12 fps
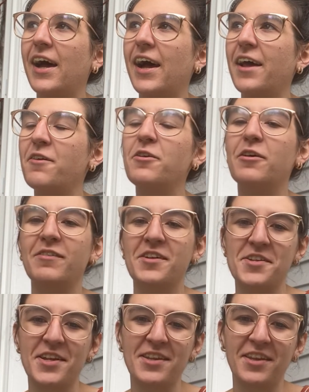I don't know if
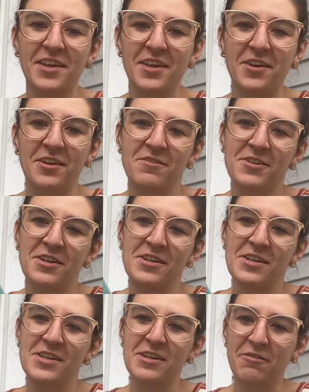there's anything he could have
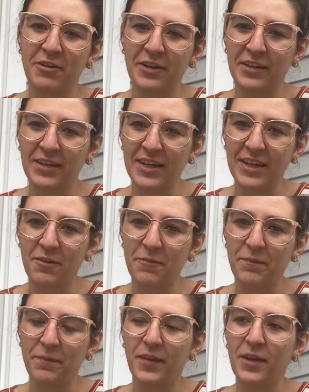done differently
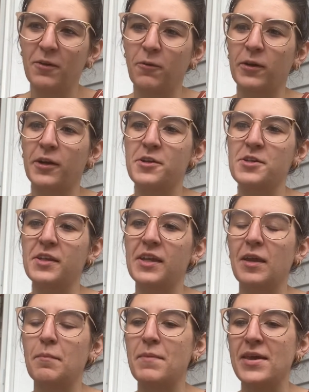in order to
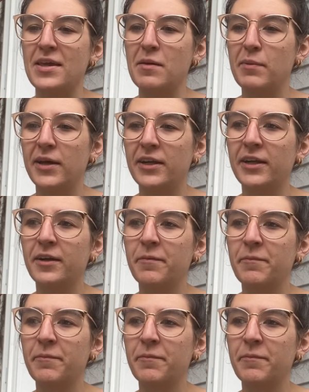like make it better,